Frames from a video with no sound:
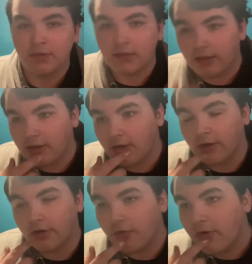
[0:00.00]
They
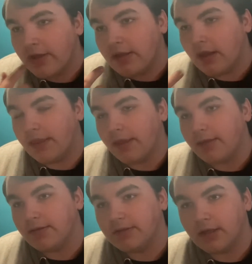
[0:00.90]
go, and
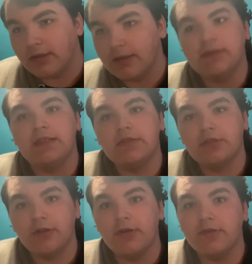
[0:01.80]
then the
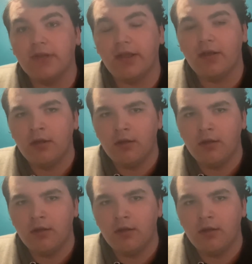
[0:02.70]
sister is like,